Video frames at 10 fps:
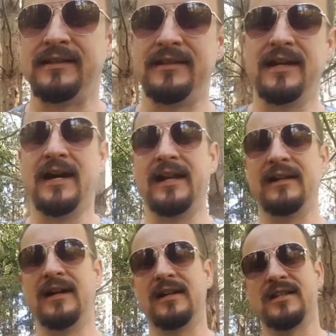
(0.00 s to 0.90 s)
that
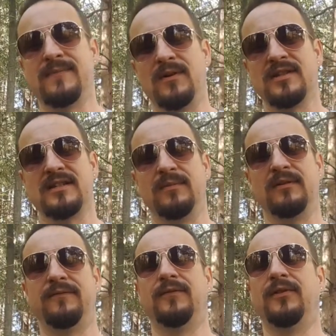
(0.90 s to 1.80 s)
are
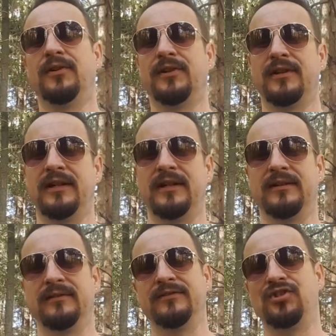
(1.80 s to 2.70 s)
responsible for uh,